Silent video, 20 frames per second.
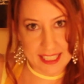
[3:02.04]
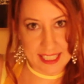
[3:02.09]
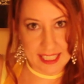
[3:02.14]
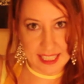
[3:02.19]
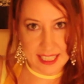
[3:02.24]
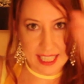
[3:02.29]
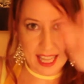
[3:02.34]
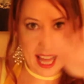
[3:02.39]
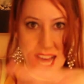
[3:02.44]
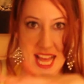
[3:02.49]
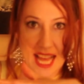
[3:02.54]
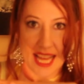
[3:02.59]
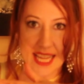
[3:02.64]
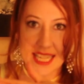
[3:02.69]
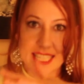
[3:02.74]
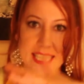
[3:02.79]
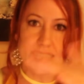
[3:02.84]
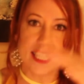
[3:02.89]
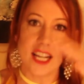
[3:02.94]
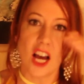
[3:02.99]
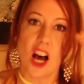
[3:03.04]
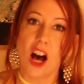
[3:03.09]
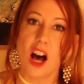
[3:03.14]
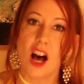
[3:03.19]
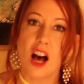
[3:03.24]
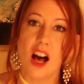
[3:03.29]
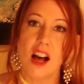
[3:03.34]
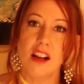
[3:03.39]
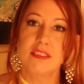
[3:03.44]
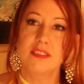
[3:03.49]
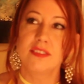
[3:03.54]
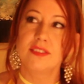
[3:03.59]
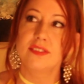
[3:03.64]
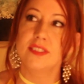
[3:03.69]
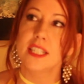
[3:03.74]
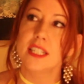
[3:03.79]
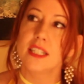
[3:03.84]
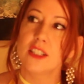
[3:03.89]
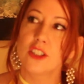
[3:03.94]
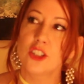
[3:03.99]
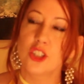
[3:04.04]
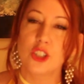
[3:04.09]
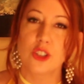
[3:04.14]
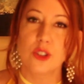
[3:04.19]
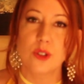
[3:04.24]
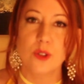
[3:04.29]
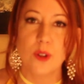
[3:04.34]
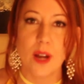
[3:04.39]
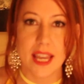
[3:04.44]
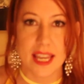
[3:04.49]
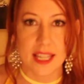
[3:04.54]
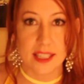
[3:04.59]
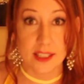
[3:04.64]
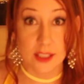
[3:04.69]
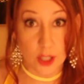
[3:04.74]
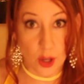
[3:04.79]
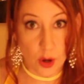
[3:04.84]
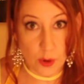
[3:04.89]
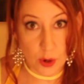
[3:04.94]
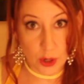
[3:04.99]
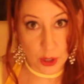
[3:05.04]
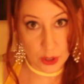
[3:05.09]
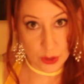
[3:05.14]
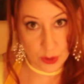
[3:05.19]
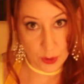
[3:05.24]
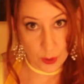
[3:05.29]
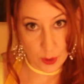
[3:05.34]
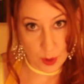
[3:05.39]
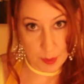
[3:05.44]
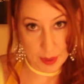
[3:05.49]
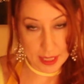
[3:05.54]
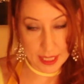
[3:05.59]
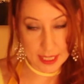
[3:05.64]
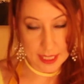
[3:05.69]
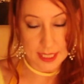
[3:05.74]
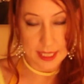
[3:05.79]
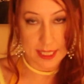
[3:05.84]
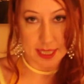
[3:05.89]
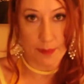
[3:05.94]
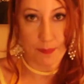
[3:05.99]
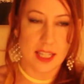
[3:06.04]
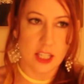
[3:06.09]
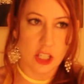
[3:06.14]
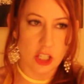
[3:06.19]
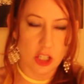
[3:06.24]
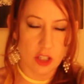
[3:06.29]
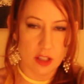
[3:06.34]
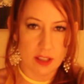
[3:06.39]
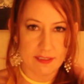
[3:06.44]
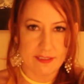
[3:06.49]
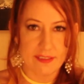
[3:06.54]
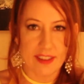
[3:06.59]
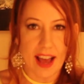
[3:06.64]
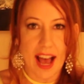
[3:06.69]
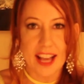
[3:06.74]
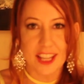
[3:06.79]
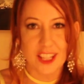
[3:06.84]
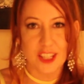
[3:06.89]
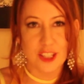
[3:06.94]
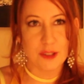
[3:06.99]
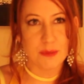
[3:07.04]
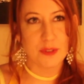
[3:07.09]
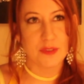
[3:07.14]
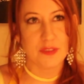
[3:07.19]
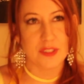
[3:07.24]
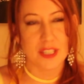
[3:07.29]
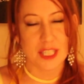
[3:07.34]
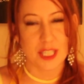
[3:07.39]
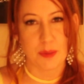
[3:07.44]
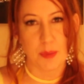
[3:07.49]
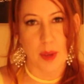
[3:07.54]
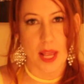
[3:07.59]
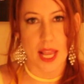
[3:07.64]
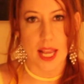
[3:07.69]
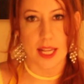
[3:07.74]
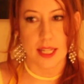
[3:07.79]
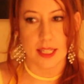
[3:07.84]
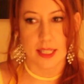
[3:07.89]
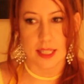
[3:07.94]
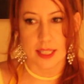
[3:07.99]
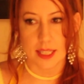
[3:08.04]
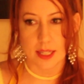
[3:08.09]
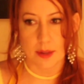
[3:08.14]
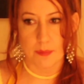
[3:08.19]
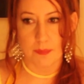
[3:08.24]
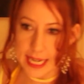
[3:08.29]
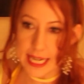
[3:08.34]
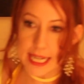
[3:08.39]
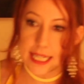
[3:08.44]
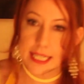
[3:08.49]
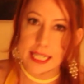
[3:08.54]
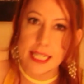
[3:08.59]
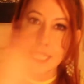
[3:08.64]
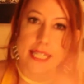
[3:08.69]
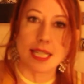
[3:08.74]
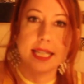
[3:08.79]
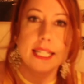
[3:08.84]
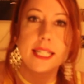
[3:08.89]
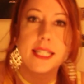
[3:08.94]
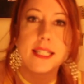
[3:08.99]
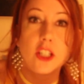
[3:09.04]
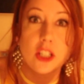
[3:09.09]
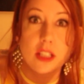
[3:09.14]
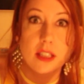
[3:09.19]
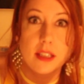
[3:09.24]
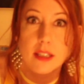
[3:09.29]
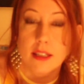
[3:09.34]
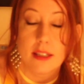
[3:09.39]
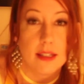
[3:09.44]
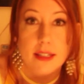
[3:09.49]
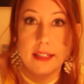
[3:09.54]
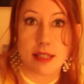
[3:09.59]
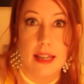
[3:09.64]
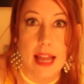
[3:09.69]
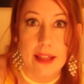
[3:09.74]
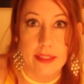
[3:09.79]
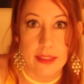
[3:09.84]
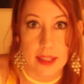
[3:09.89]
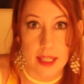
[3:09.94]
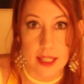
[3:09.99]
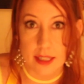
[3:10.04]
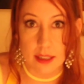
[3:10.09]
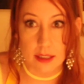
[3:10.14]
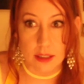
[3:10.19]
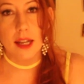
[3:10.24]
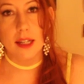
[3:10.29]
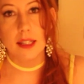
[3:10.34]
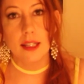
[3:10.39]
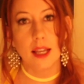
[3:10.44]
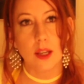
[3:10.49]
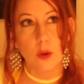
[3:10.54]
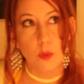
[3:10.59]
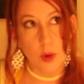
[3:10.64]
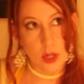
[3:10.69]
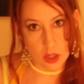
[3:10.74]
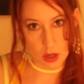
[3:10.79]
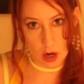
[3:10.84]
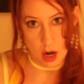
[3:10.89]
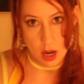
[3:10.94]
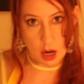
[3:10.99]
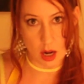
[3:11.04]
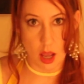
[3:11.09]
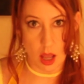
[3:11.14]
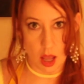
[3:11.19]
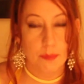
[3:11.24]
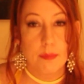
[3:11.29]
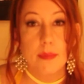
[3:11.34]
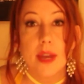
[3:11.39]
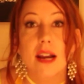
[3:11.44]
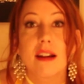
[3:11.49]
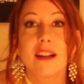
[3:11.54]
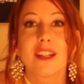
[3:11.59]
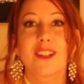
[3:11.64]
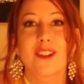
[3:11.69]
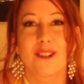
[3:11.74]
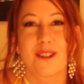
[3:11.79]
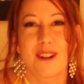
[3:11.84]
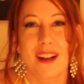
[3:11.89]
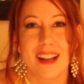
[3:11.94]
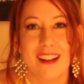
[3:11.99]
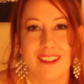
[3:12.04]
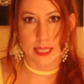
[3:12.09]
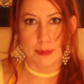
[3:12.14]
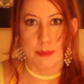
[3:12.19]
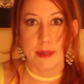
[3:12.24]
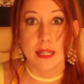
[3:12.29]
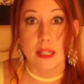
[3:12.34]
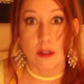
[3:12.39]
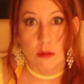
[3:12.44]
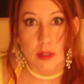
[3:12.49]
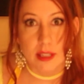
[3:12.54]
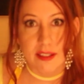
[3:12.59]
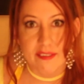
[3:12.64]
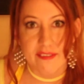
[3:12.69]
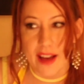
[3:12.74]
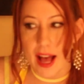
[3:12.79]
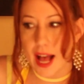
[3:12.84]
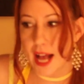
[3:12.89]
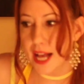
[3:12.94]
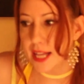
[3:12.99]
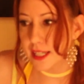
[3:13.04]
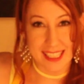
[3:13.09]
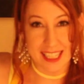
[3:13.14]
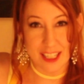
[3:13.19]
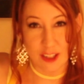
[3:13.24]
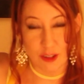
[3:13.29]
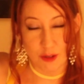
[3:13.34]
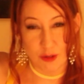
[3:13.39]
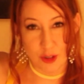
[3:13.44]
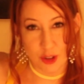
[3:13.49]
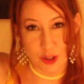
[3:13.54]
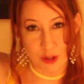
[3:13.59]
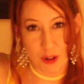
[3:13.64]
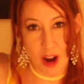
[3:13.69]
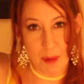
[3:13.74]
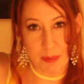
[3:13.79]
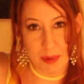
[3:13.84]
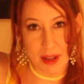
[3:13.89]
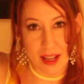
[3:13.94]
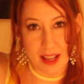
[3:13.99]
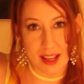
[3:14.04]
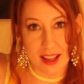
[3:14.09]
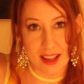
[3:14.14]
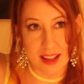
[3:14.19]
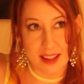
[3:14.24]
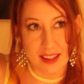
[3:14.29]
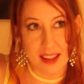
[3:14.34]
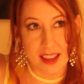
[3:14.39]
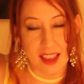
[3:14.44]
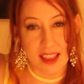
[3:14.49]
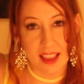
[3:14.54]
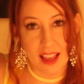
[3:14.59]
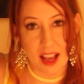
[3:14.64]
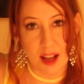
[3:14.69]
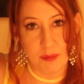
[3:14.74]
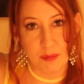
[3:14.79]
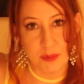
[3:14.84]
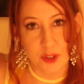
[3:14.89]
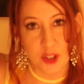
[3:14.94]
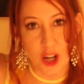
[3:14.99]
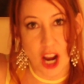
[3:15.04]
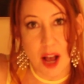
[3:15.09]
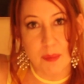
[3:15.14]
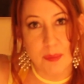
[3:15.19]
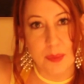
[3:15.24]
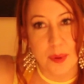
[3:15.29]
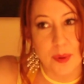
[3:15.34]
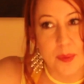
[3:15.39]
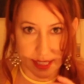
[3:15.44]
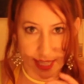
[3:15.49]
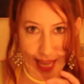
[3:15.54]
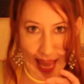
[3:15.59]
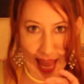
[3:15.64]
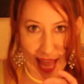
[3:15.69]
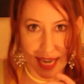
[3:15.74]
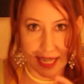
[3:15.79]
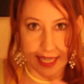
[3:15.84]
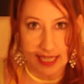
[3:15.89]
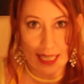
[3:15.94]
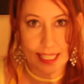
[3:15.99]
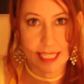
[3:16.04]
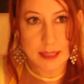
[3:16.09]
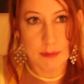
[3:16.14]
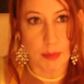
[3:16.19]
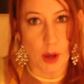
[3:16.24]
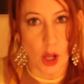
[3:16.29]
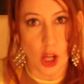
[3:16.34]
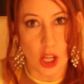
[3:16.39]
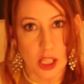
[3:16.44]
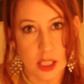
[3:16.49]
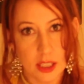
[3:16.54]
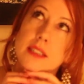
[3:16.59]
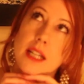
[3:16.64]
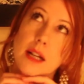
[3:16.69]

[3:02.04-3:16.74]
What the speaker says: glide off into a low Earth orbit, into the vacuum of space, into just nothing. Kind of like when you're on a merry-go-round spinning really fast and you drop a gumdrop, candy ball,